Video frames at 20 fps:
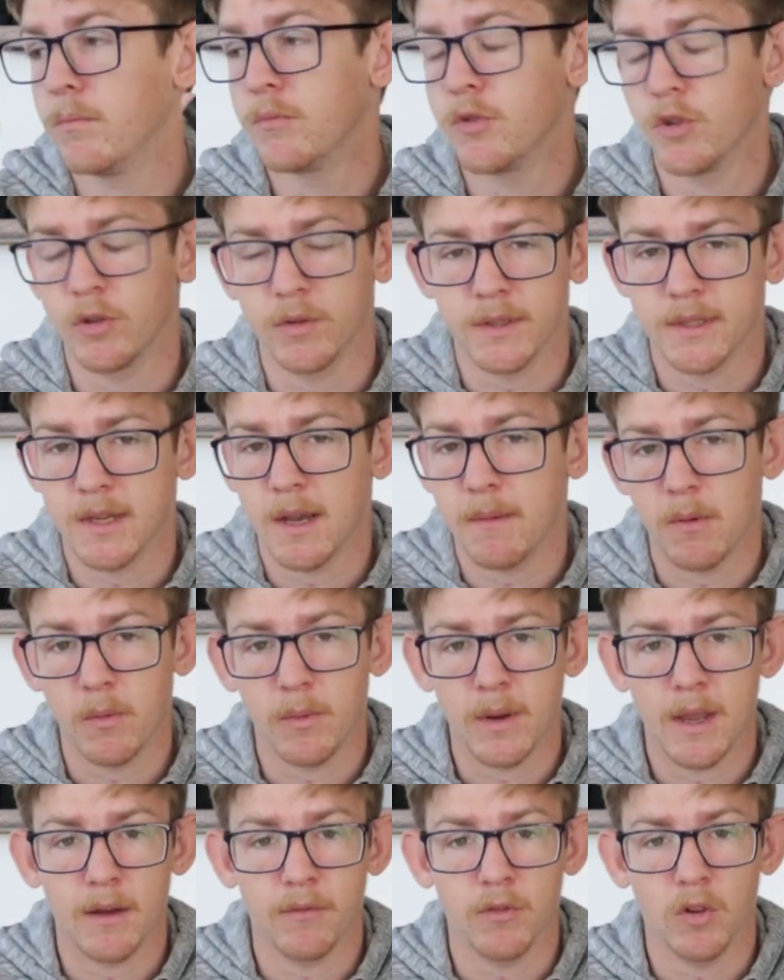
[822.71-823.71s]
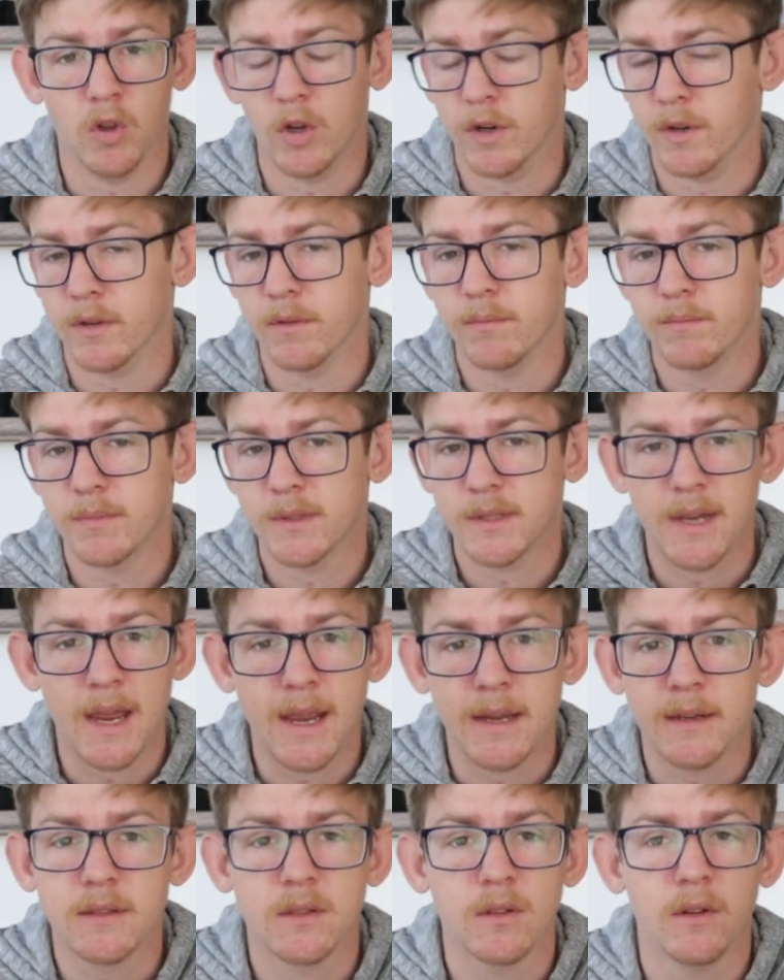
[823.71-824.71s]
during summer we have a lot of
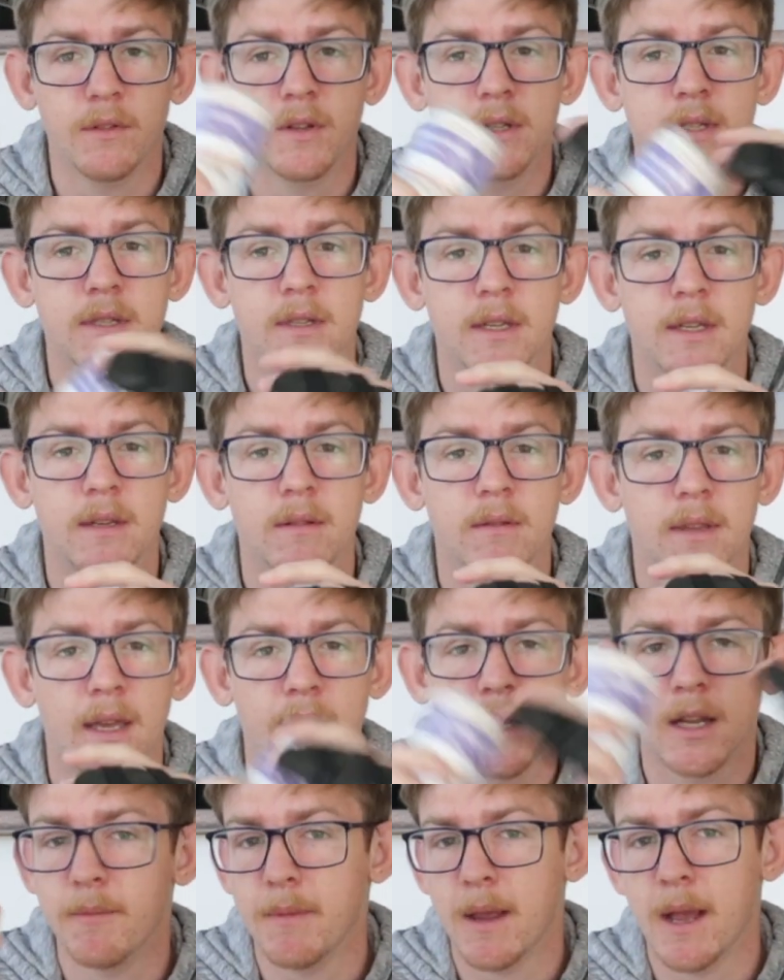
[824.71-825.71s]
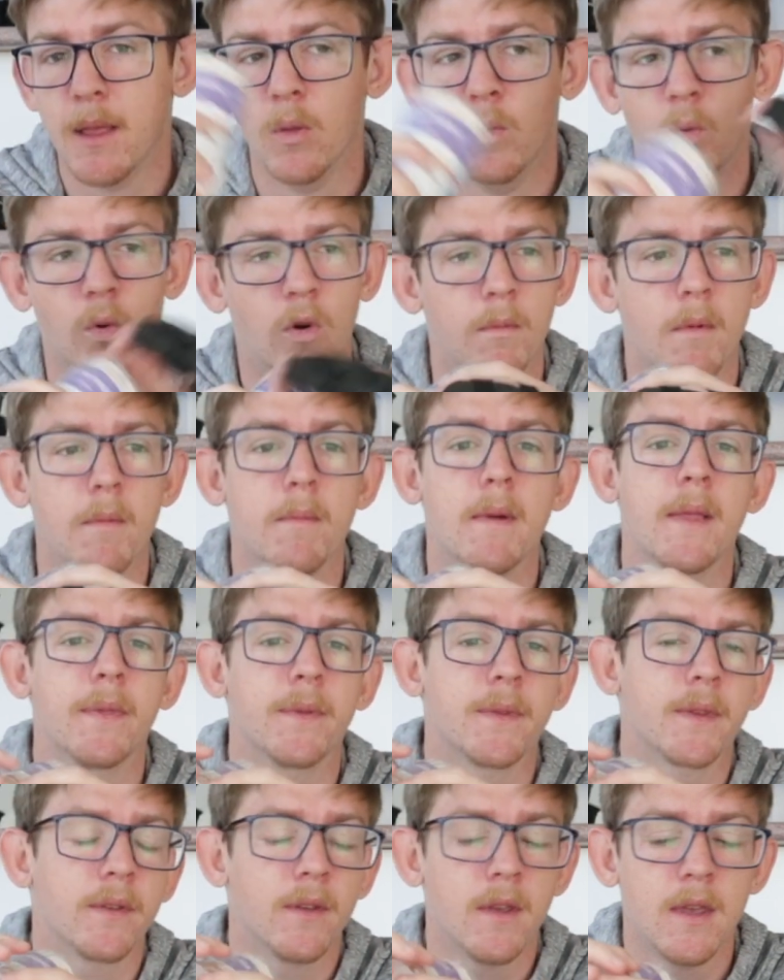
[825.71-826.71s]
snakes. Obviously, they come out in the warmer
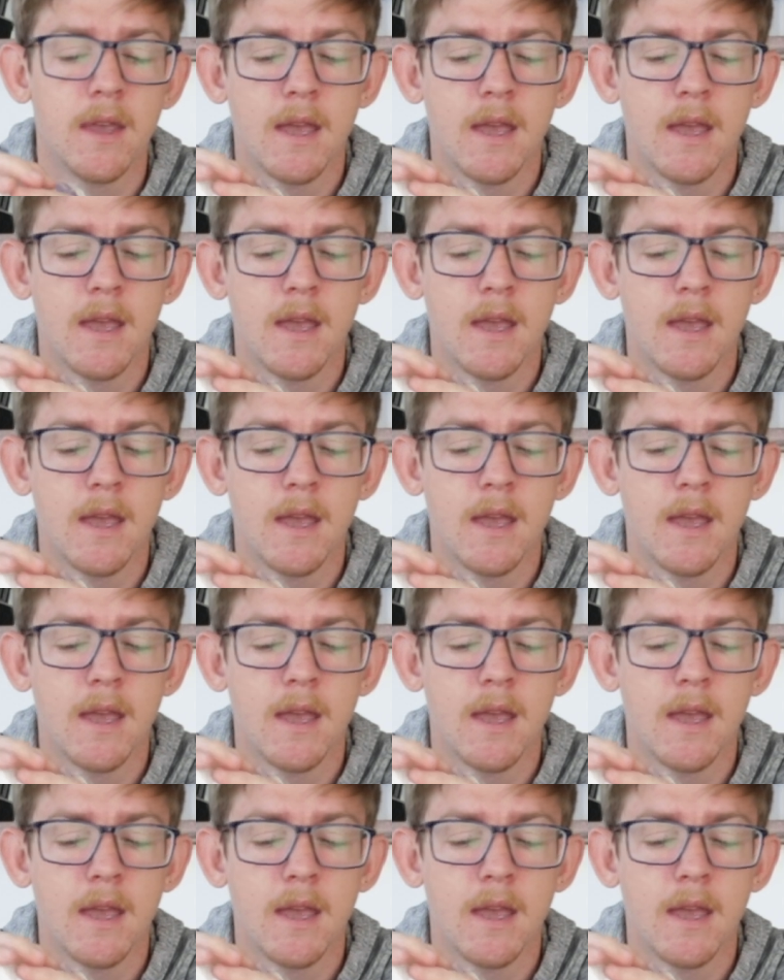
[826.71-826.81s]
months.